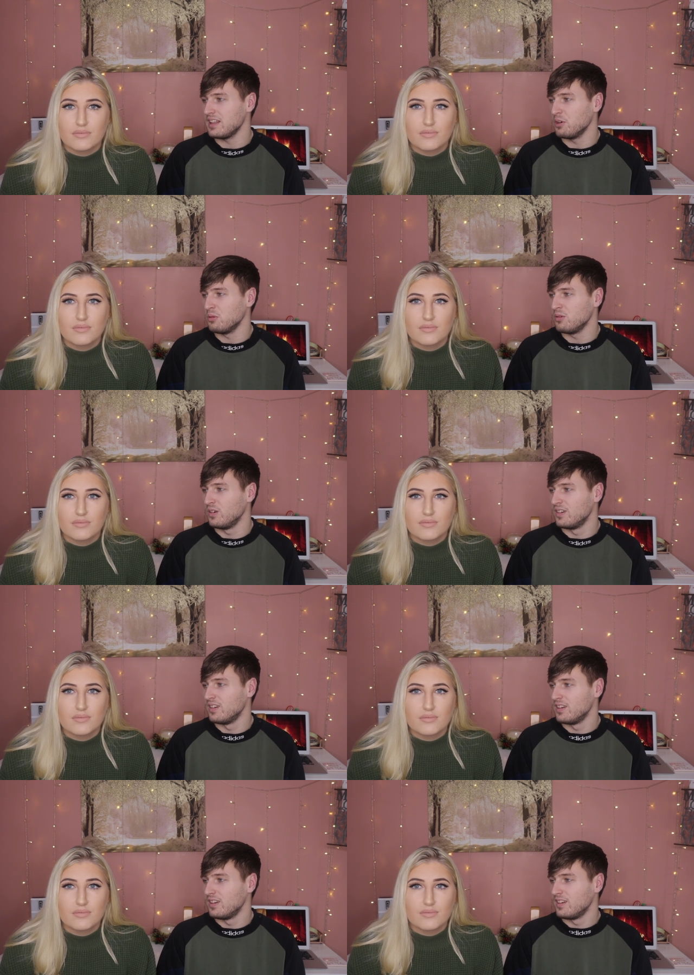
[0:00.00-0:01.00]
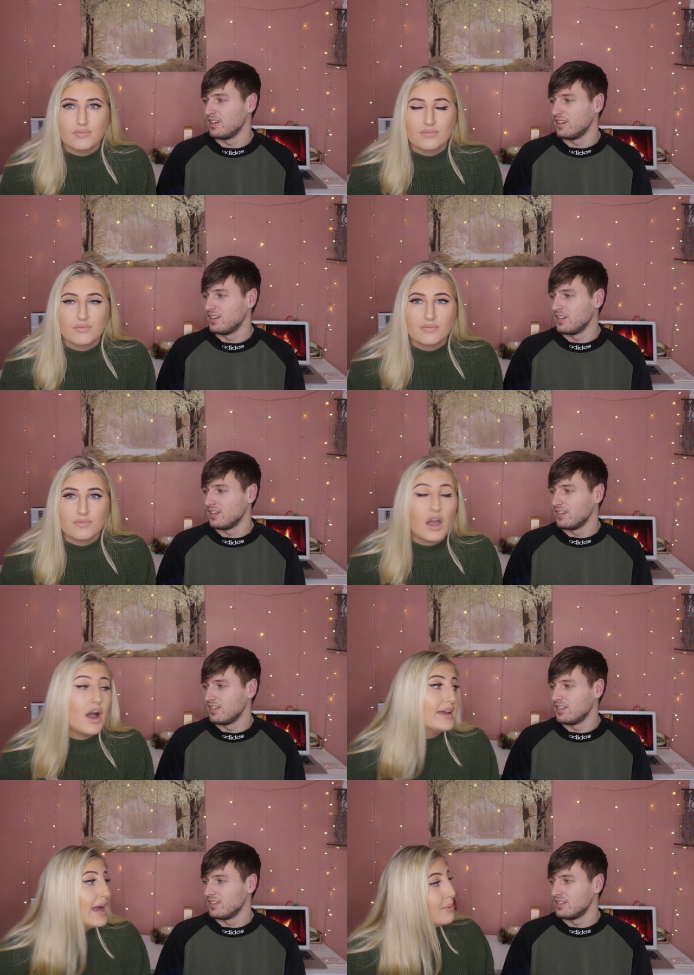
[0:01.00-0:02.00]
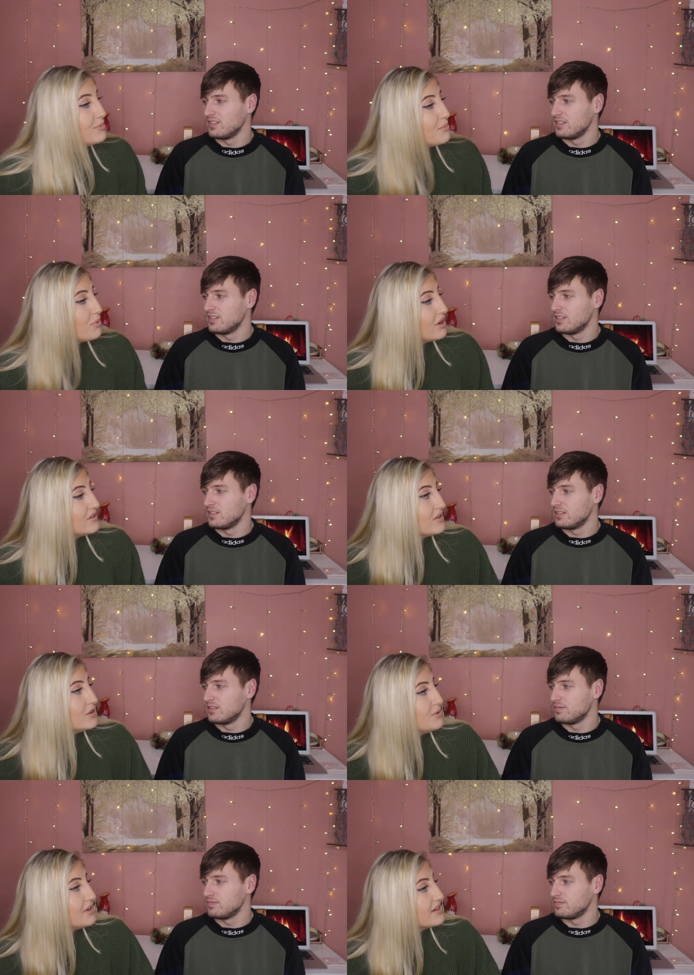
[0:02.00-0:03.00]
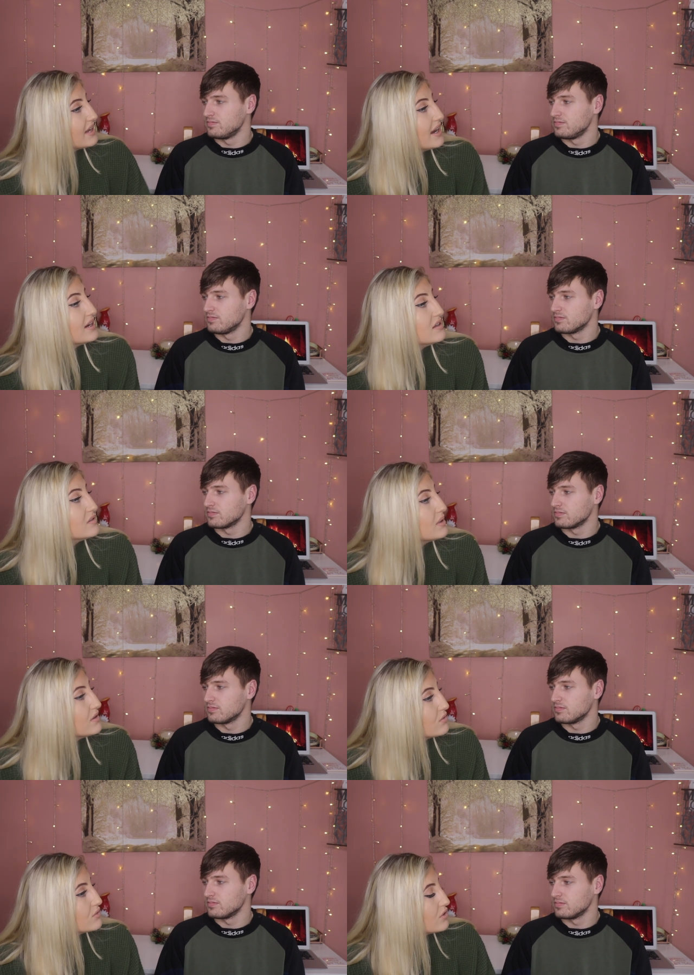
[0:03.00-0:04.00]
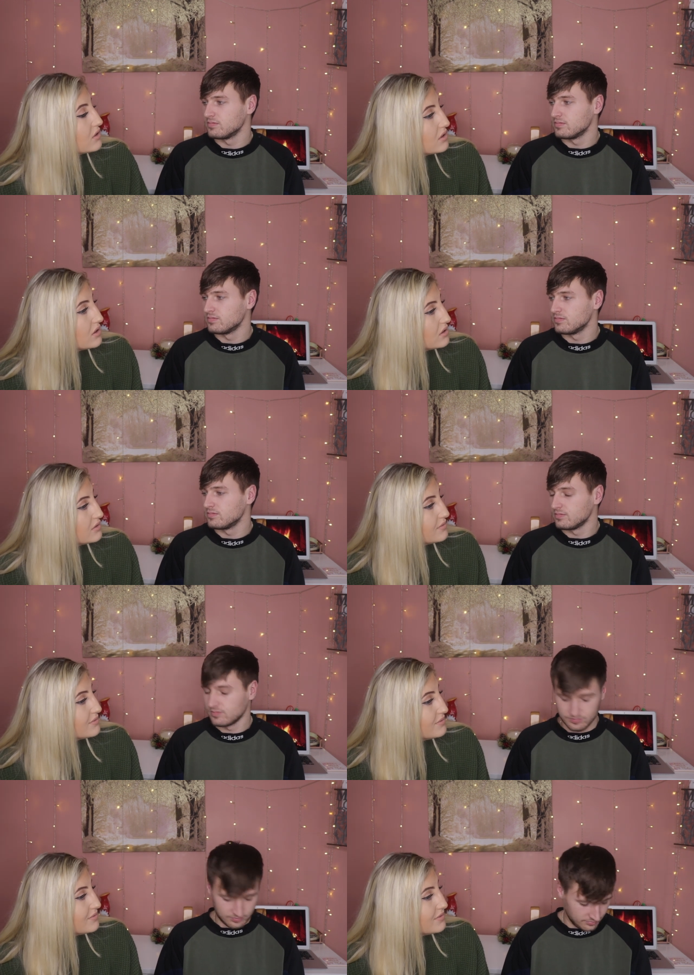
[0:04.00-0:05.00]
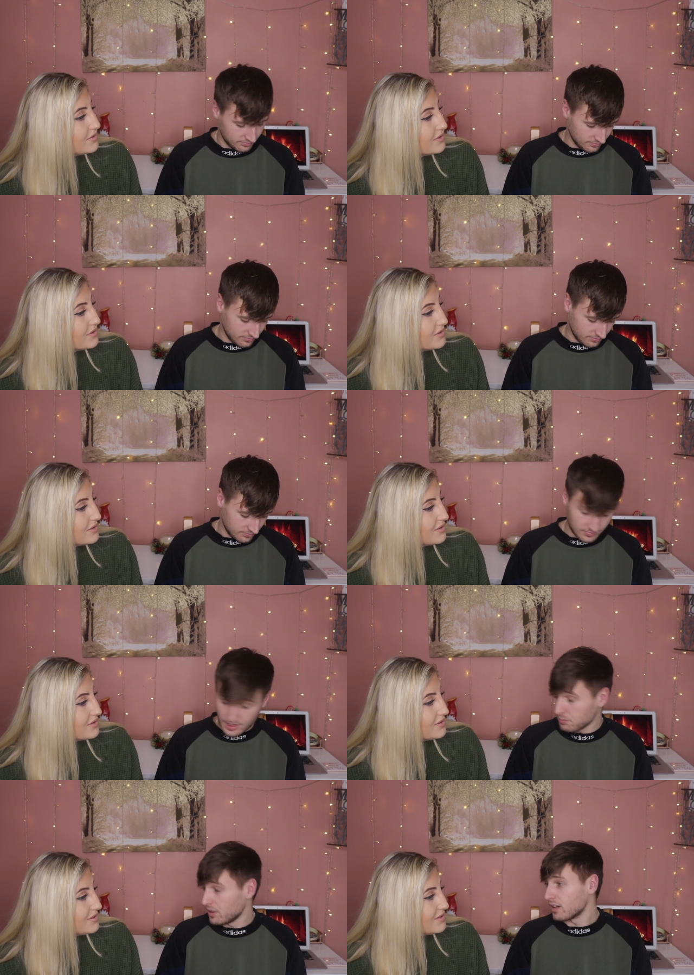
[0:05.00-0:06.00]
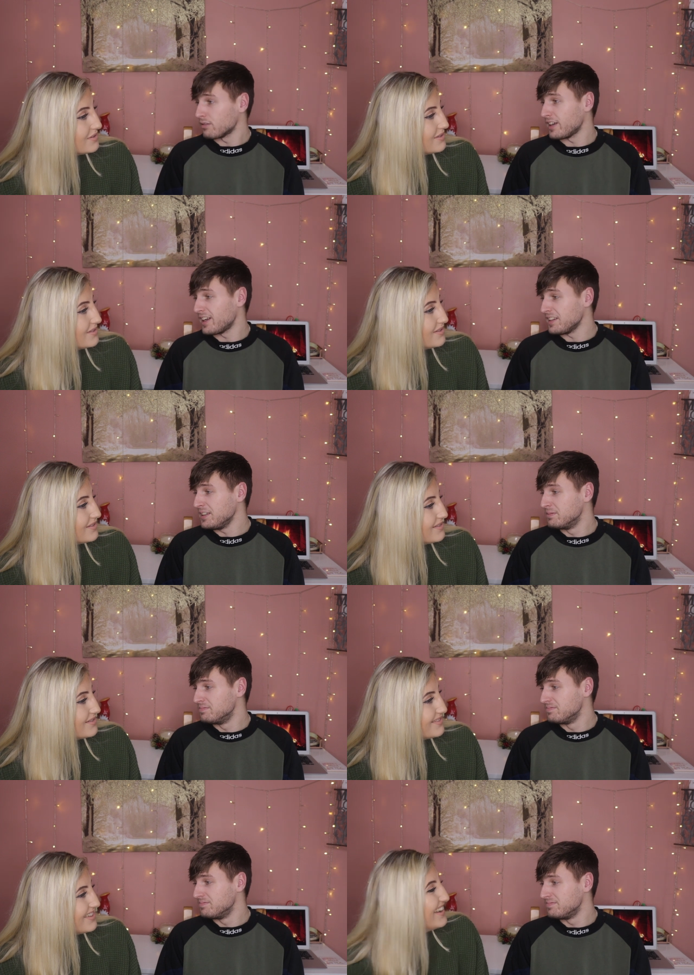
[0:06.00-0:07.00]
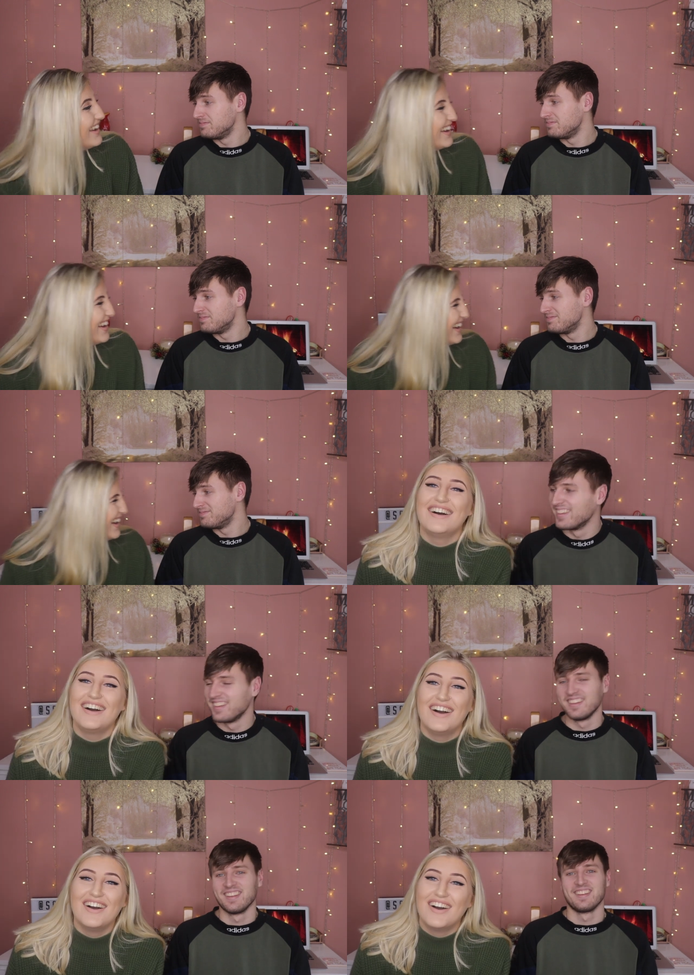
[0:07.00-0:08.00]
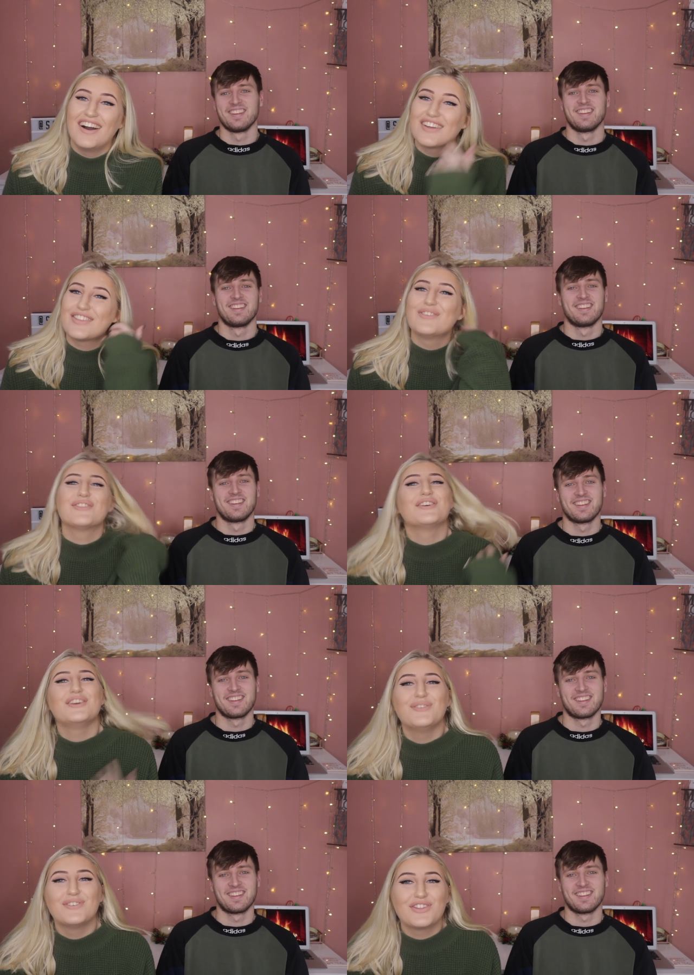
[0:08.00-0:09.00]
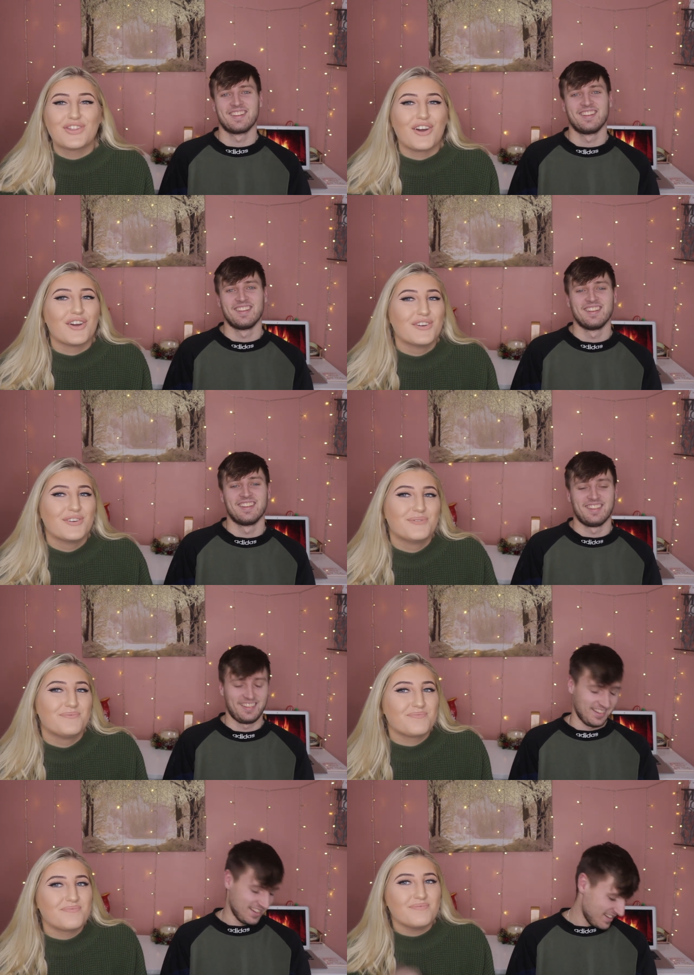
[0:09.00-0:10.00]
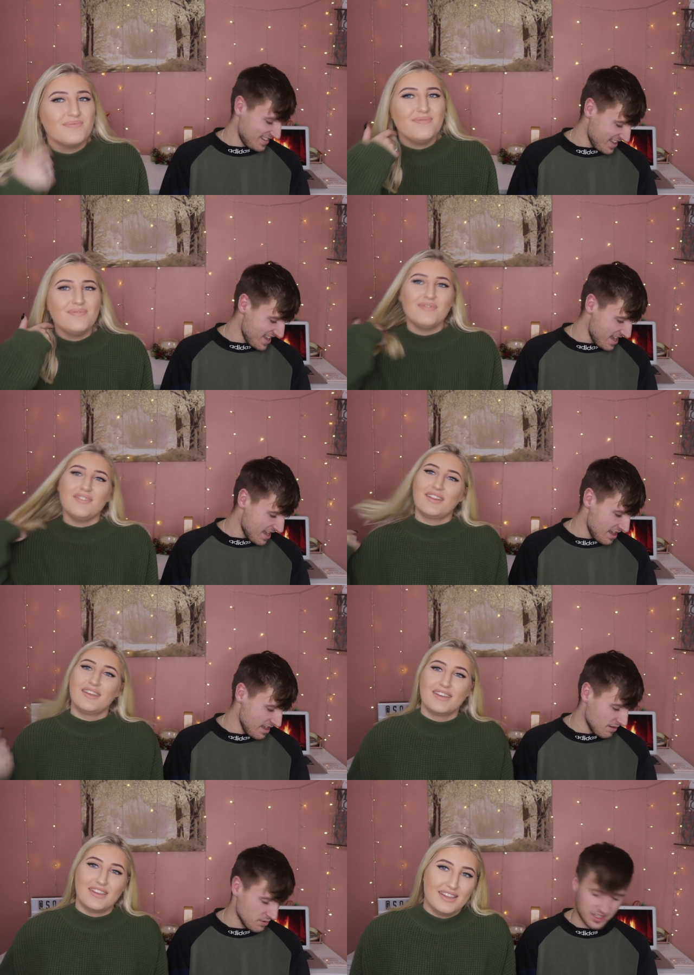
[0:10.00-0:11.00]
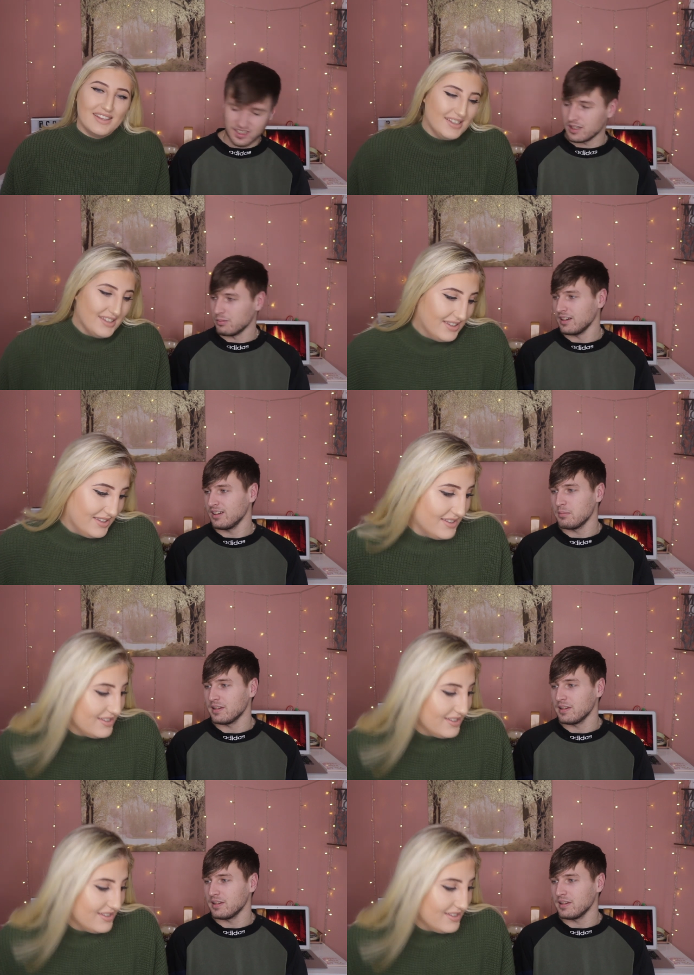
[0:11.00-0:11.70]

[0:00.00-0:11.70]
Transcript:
Speaker 1: little. I am surprised that you didn't get any sweets or chocolate. I'm
Speaker 2: not a fatty.
Speaker 1: I thought that you would though.
Speaker 2: Yeah, I was thinking about it, but